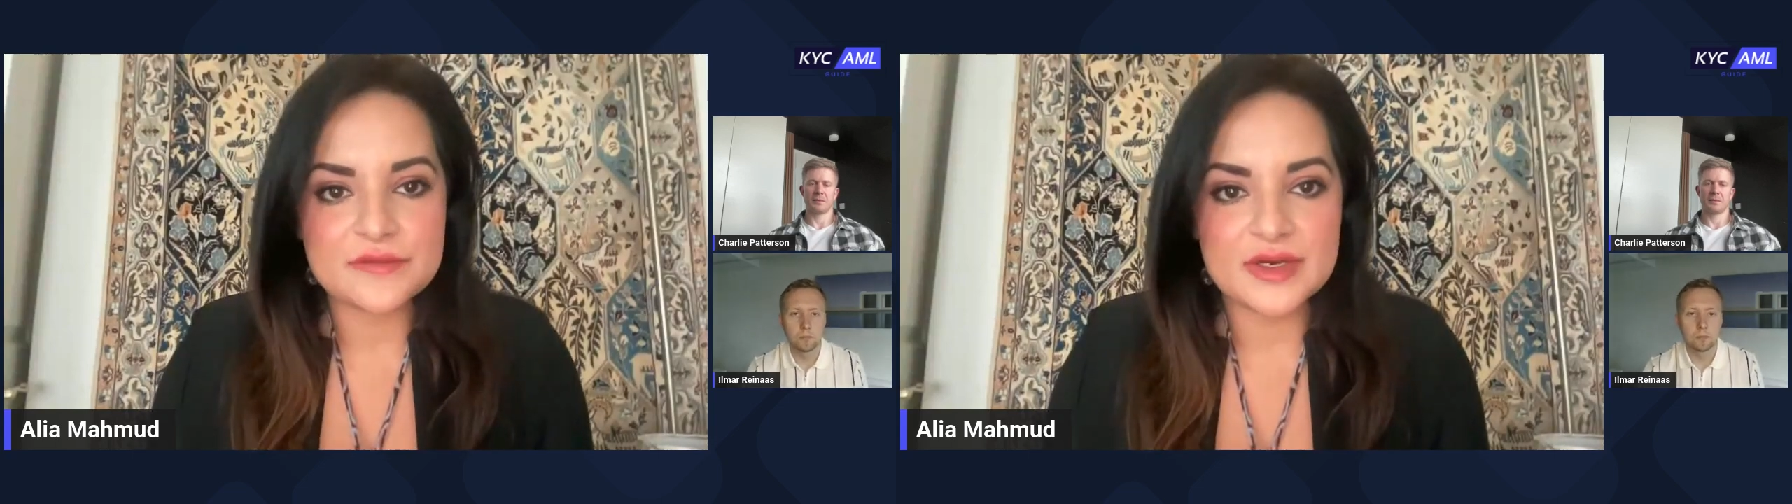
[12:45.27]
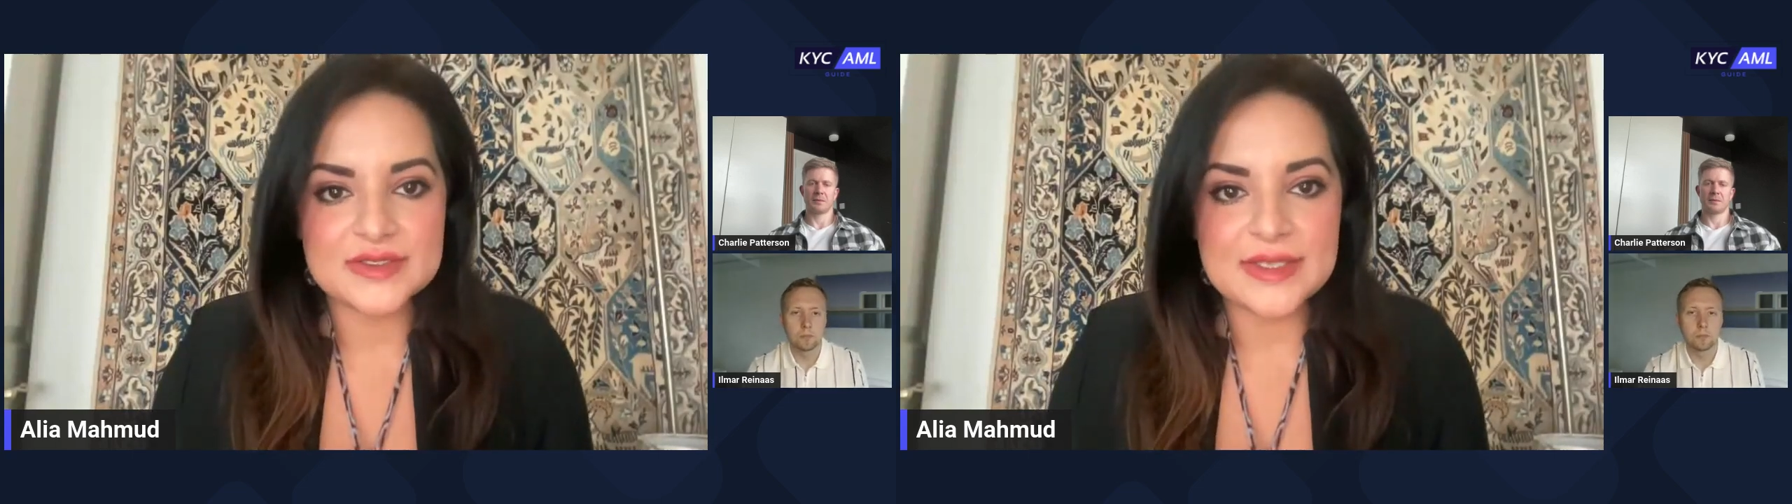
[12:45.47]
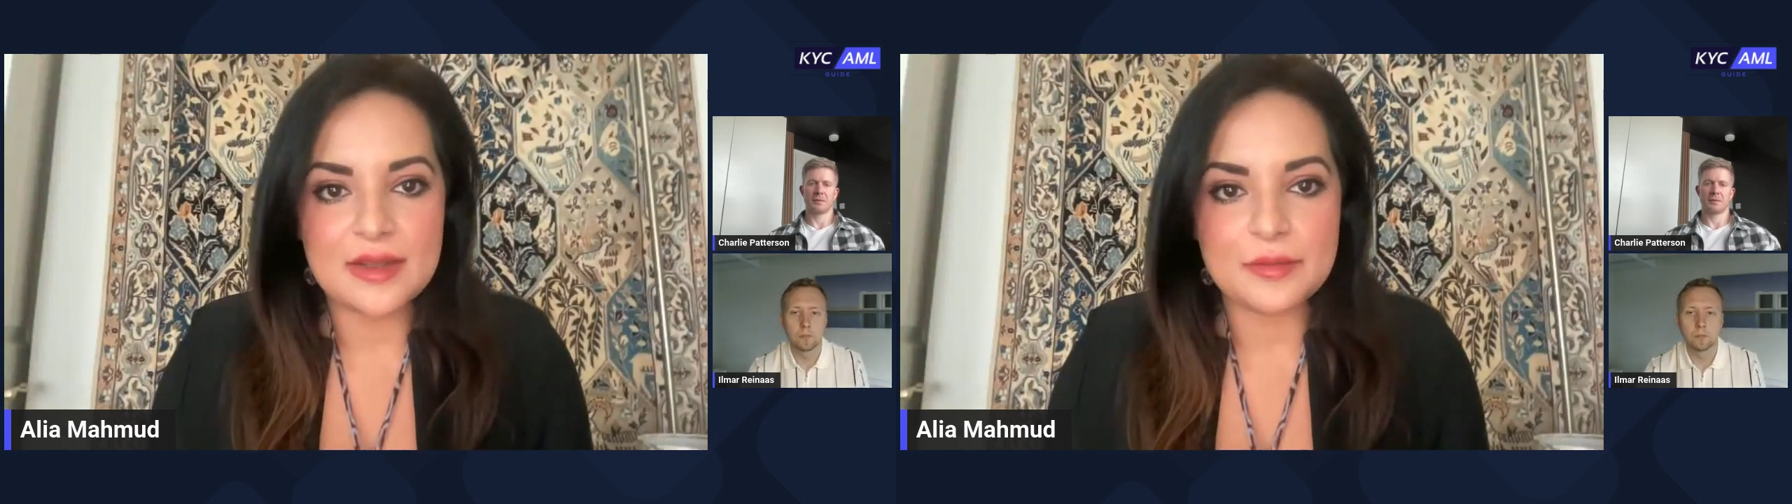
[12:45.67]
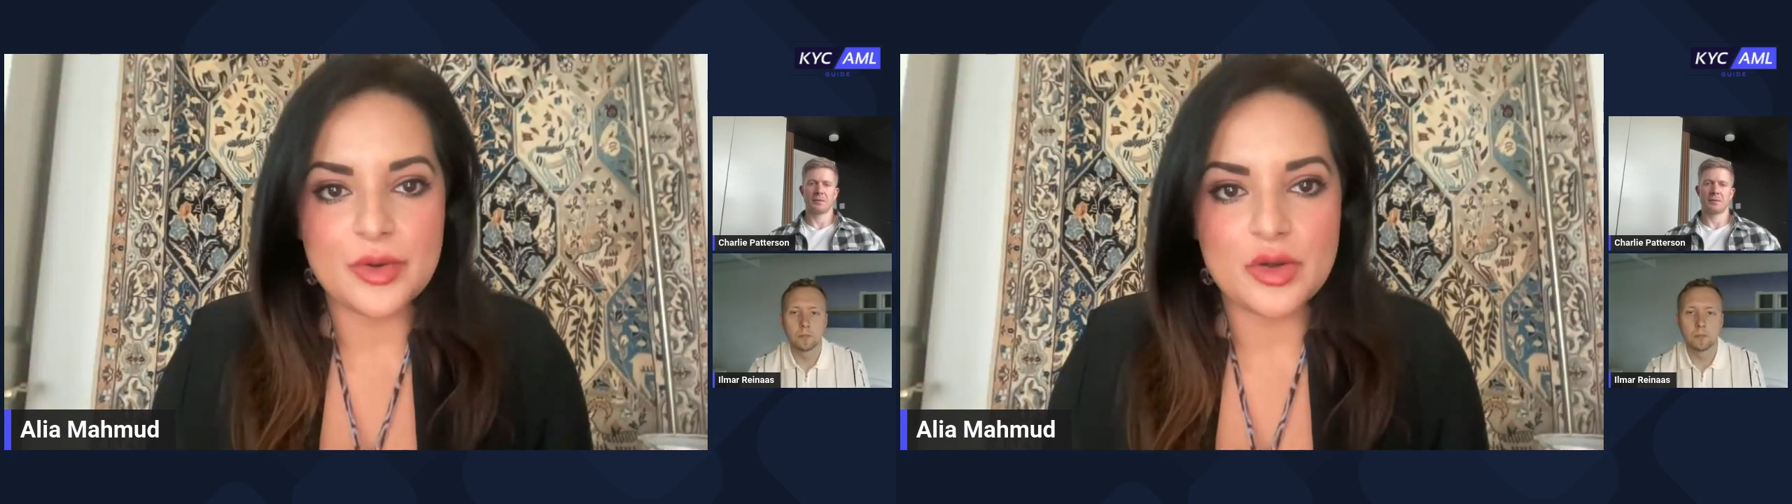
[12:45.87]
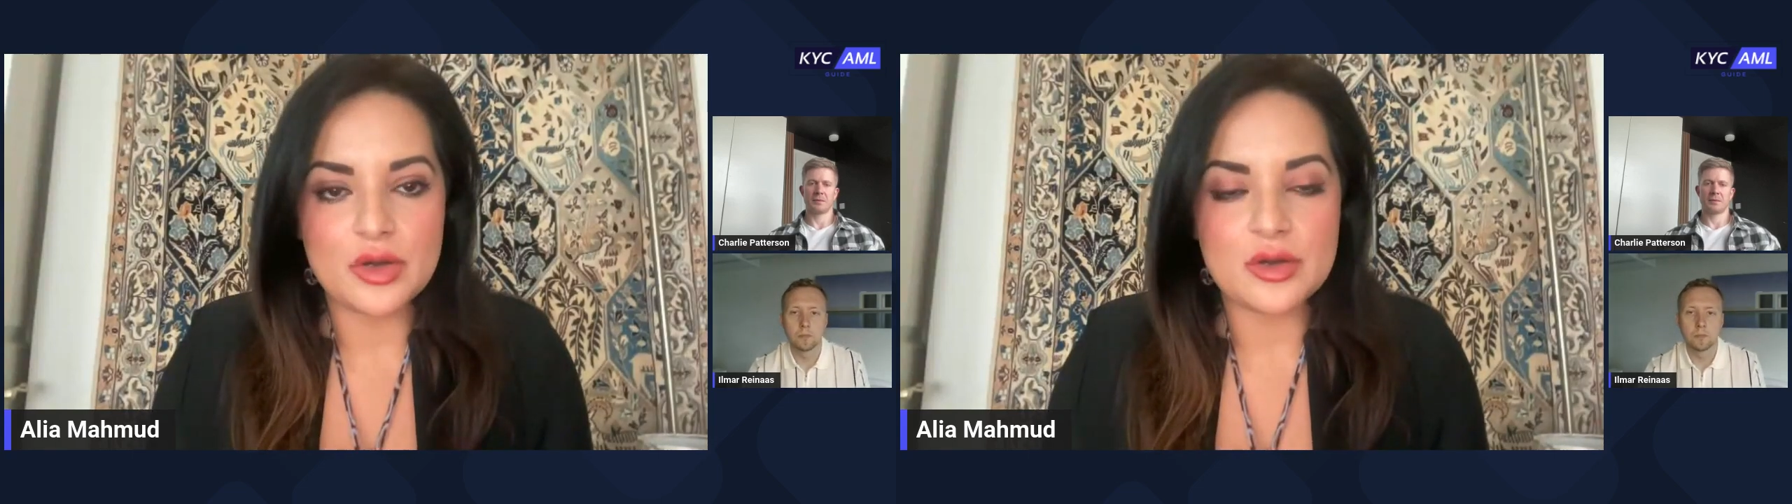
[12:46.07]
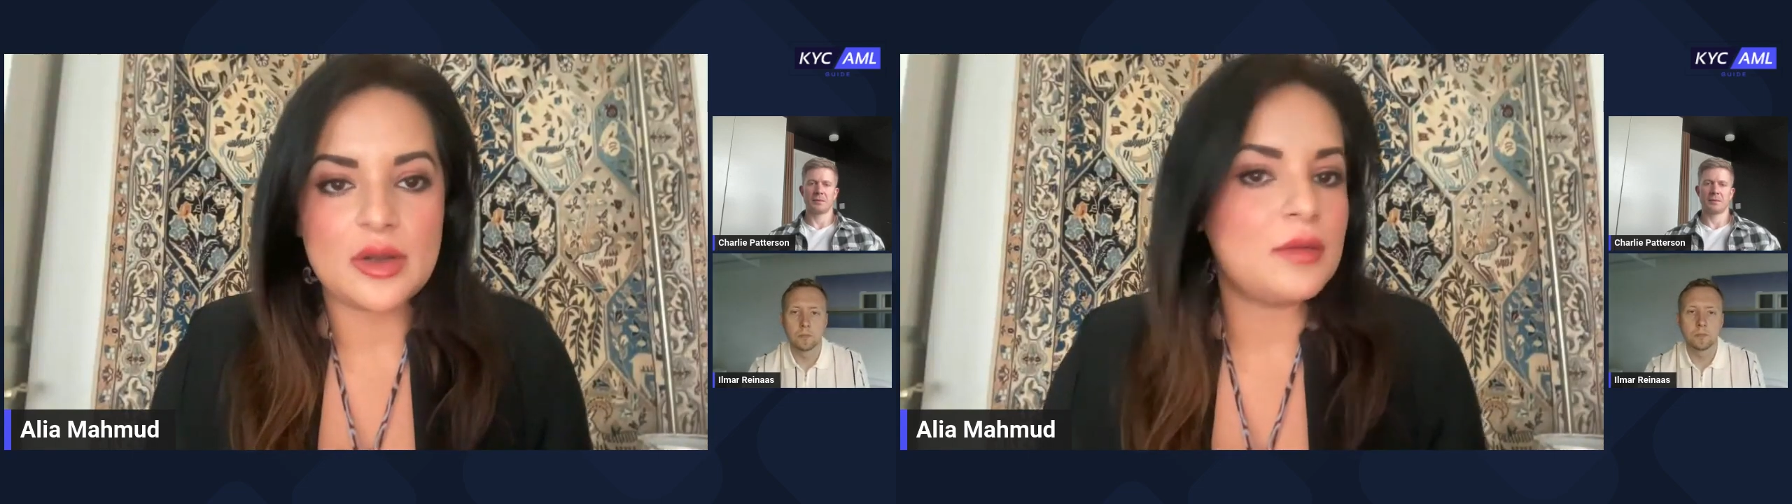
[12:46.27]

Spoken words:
for example,